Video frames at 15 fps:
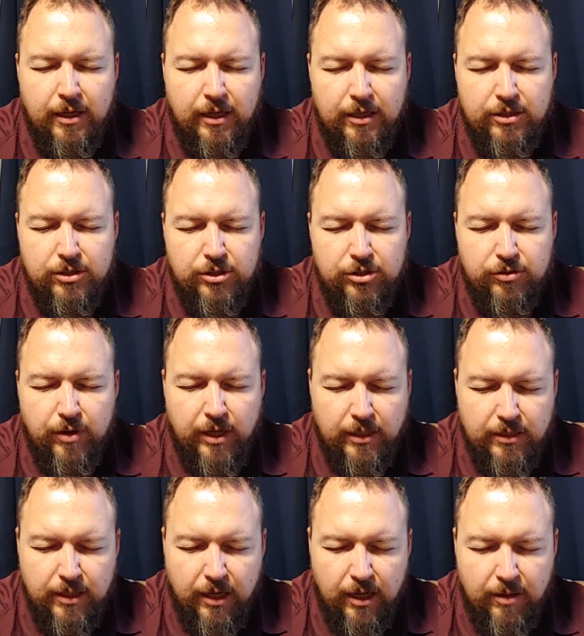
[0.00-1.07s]
It is the
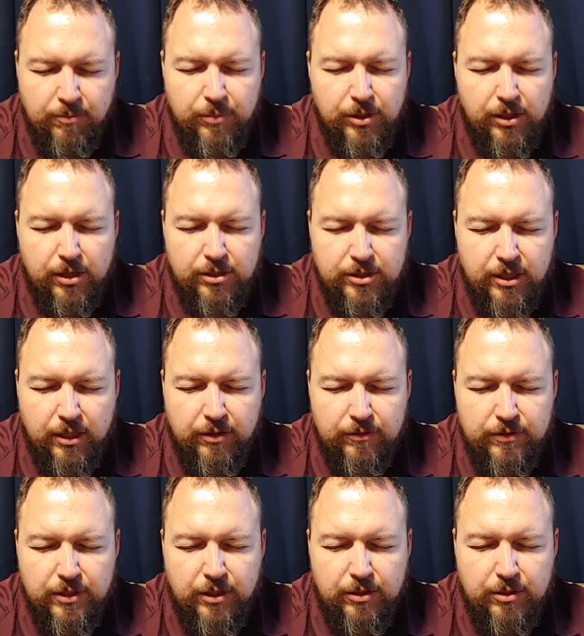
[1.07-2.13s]
strength to humble
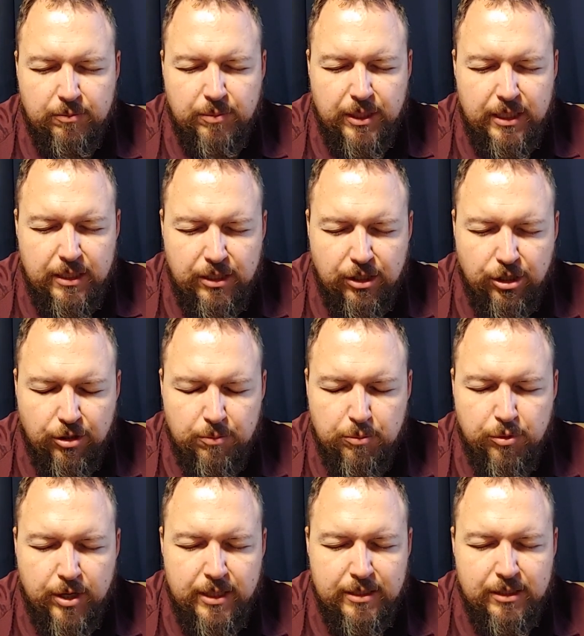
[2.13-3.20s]
ourselves and to be in your
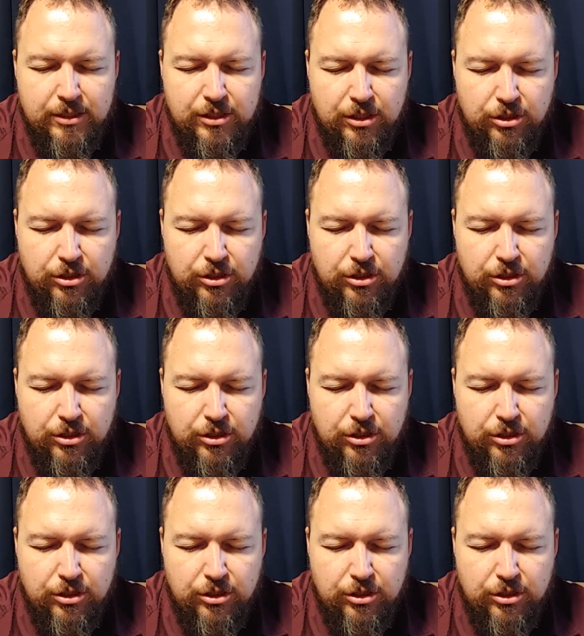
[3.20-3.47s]
presence,